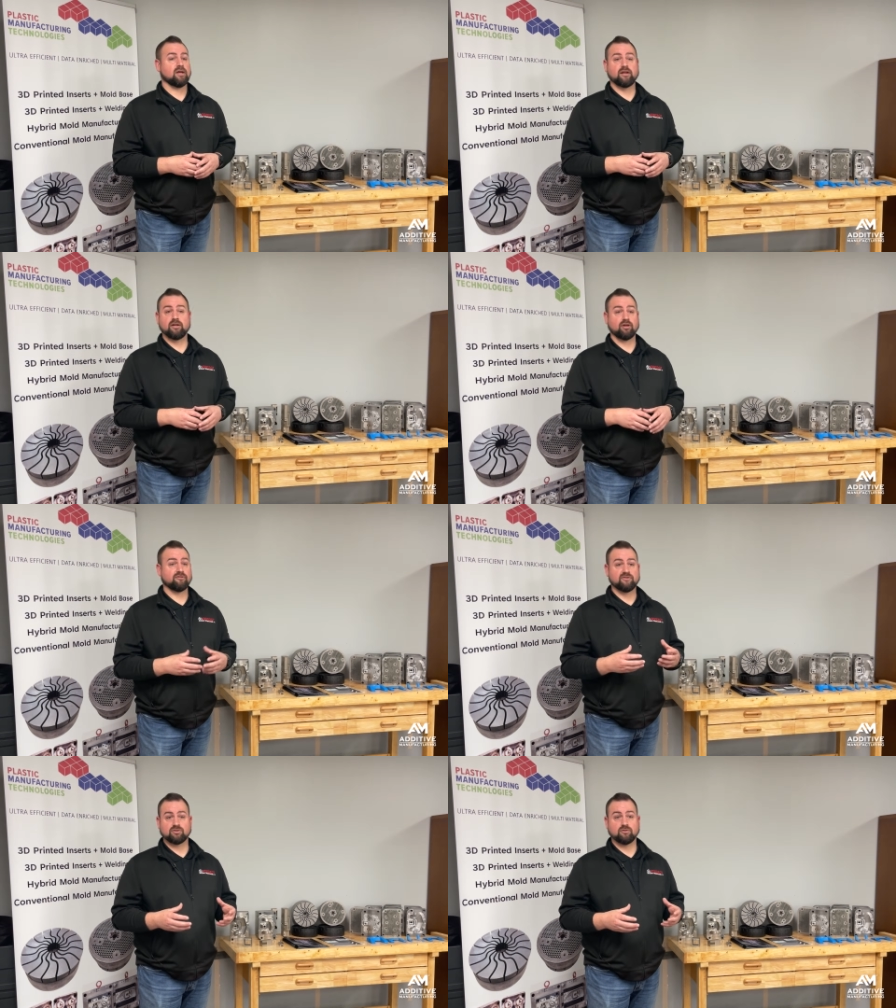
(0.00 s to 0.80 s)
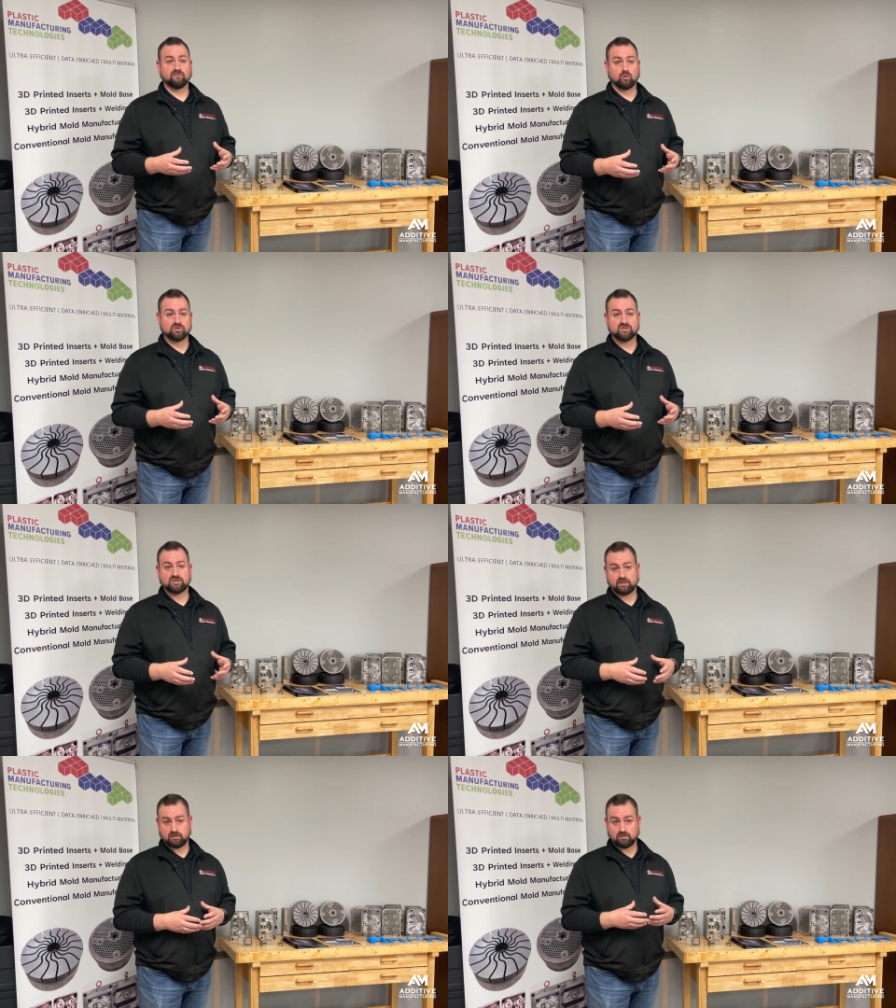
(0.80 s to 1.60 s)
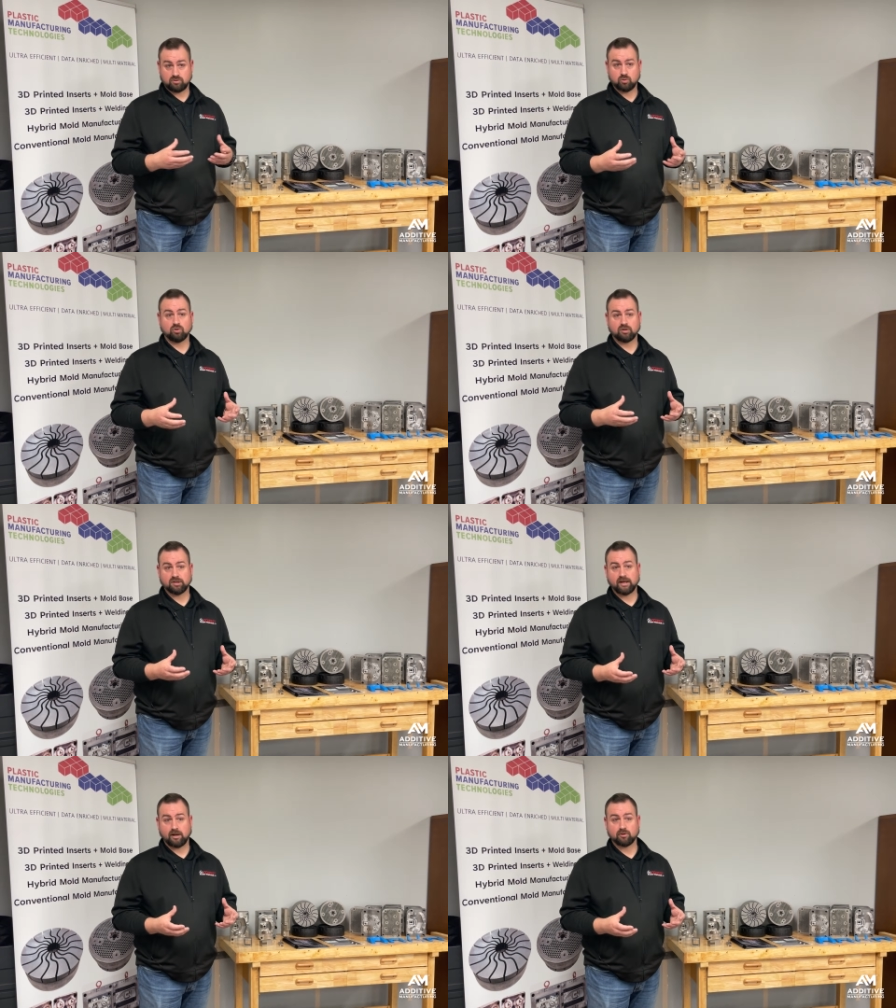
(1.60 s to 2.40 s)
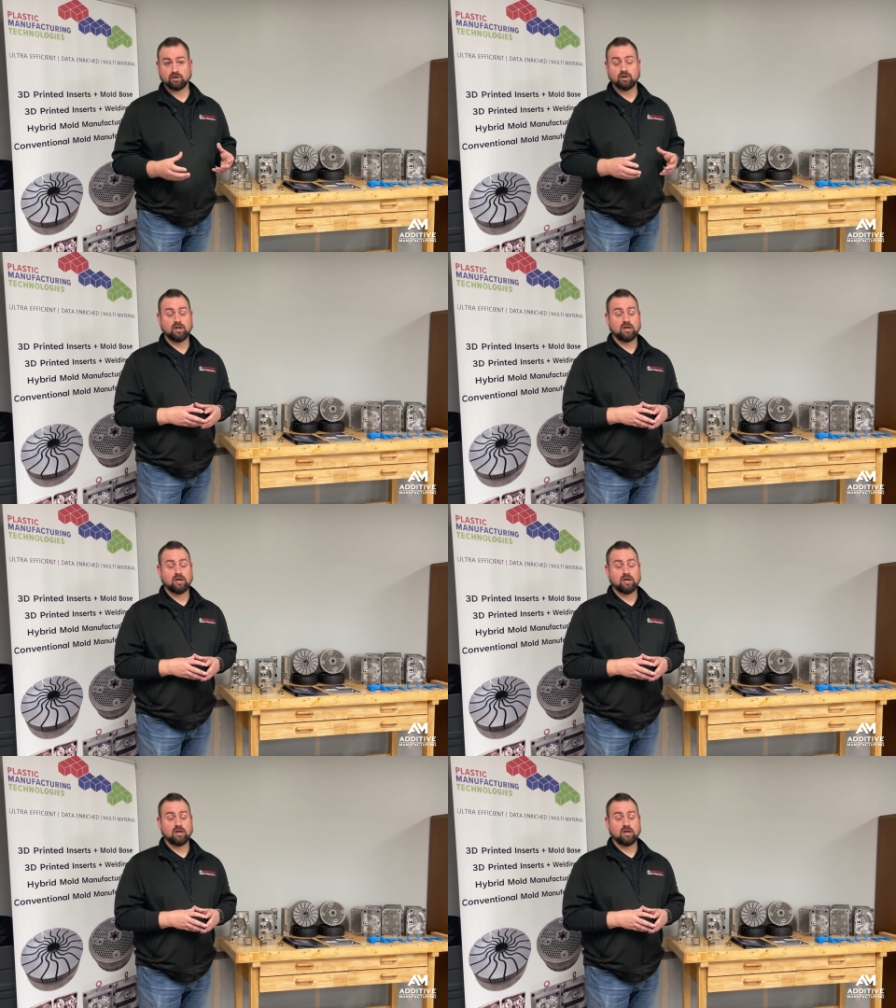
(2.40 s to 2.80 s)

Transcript: and any other physical forces that the tool could encounter.